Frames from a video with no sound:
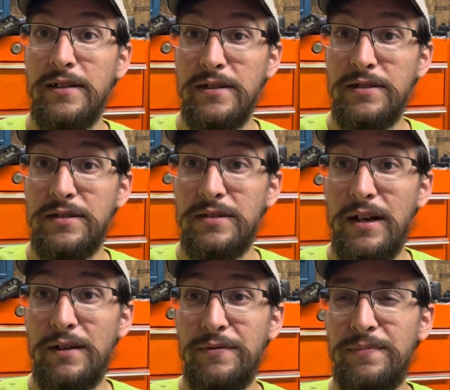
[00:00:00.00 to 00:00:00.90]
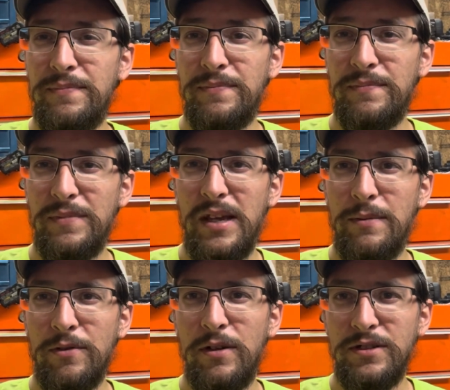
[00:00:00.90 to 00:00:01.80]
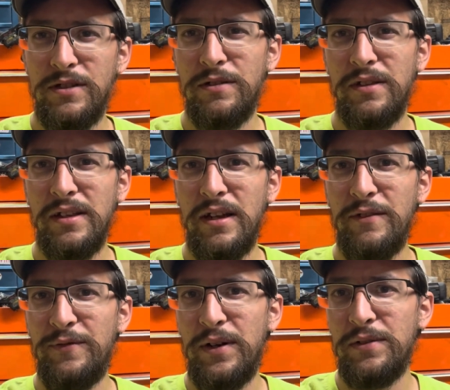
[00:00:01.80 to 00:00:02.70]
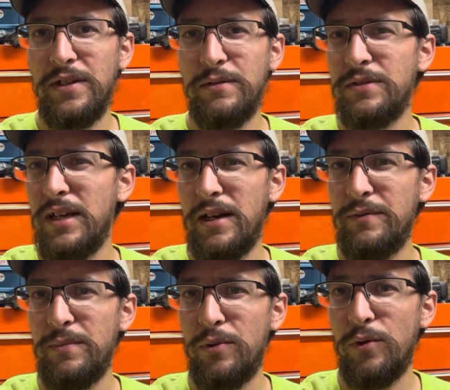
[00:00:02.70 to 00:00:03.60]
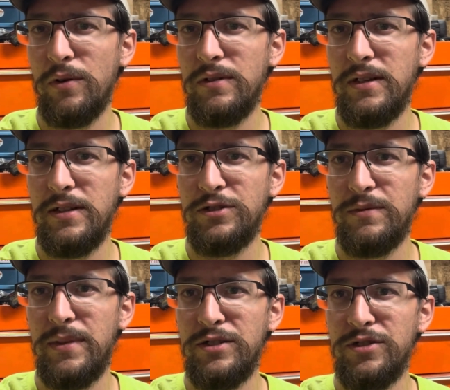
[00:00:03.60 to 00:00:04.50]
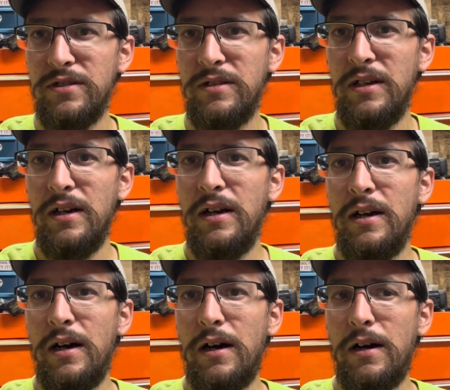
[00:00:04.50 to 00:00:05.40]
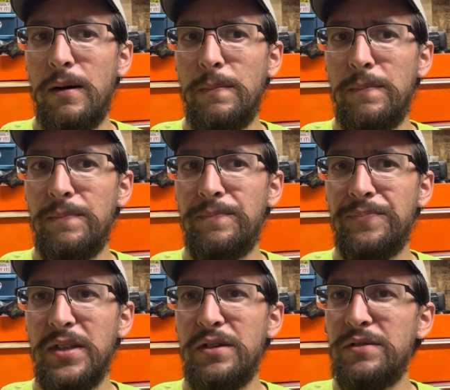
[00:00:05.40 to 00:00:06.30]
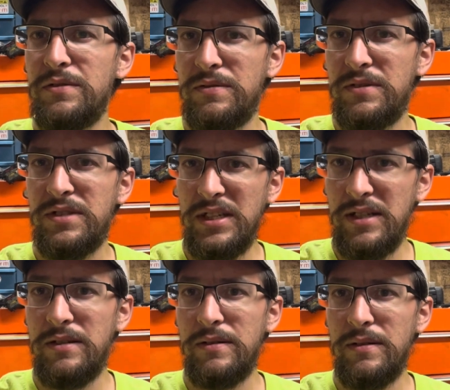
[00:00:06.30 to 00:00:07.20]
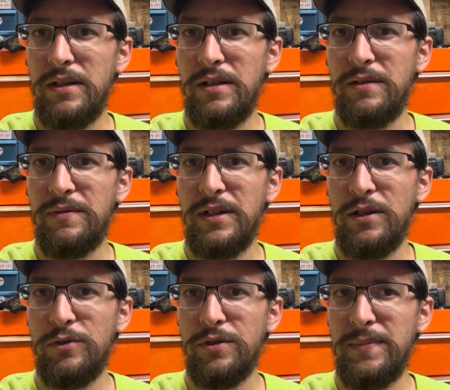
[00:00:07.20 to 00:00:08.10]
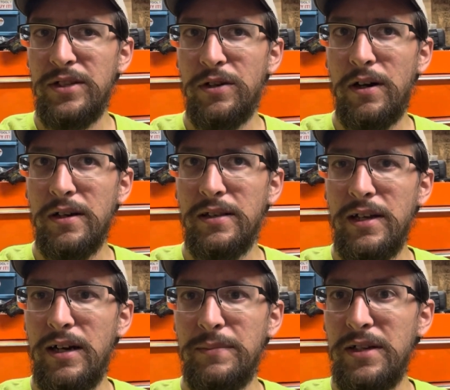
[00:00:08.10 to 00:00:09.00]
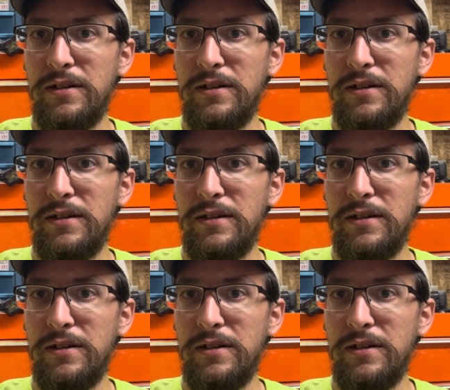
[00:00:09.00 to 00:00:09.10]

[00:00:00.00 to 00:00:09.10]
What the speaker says: this, I came across another thing that I felt like was kind of important that I should mention. You've seen in the video with me talking that I'm in